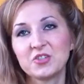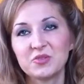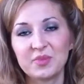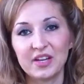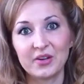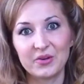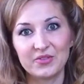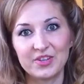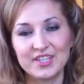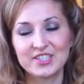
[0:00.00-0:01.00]
to bring it
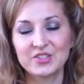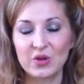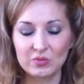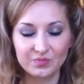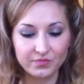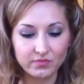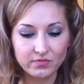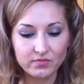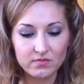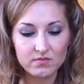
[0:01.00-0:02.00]
over. And so
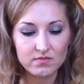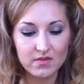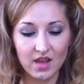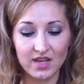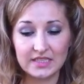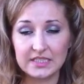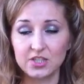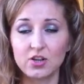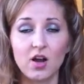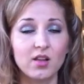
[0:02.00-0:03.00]
I
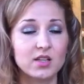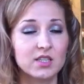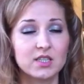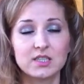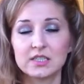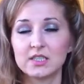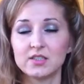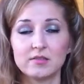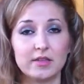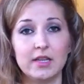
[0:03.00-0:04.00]
didn't call her,
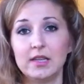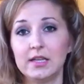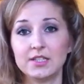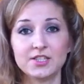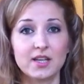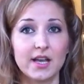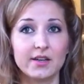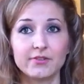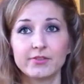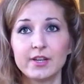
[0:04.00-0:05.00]
didn't do anything. I just
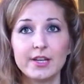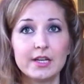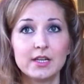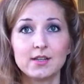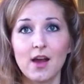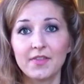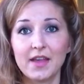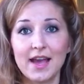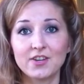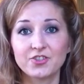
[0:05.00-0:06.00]
kind of got
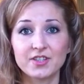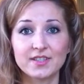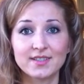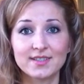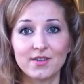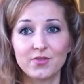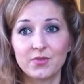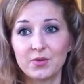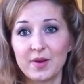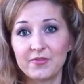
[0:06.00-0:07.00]
the address
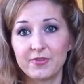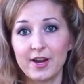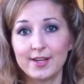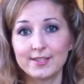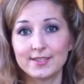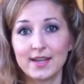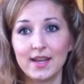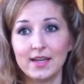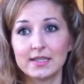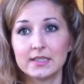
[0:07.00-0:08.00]
through my friend
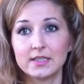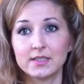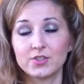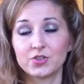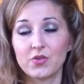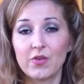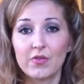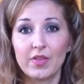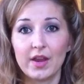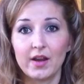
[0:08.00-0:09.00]
and drove
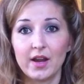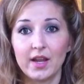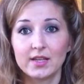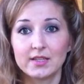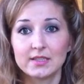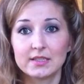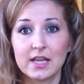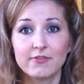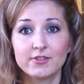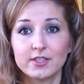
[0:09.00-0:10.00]
over there and
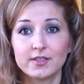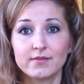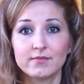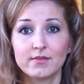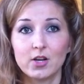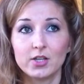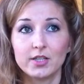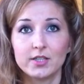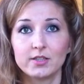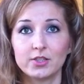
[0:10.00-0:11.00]
left it
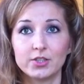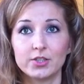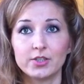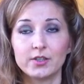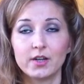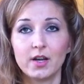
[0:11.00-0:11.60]
in her